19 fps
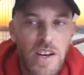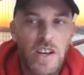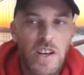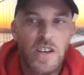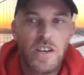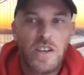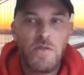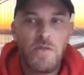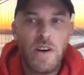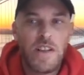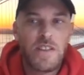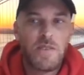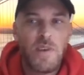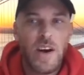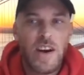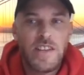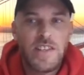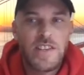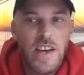You had the
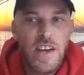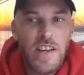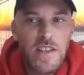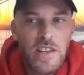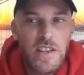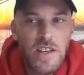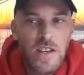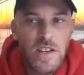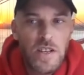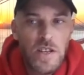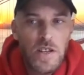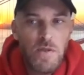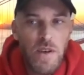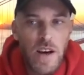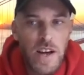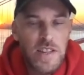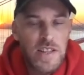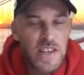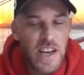mindset, you
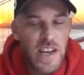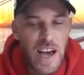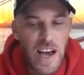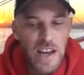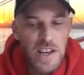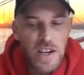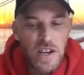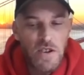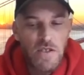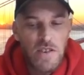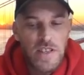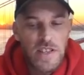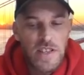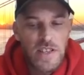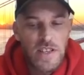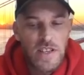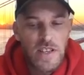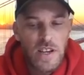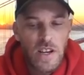had the
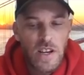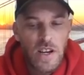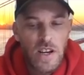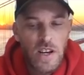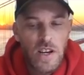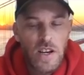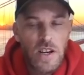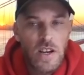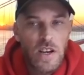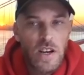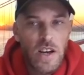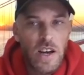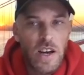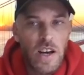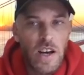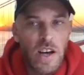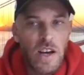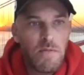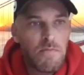adherence,
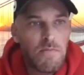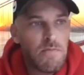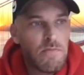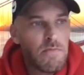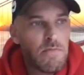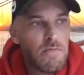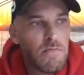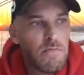um,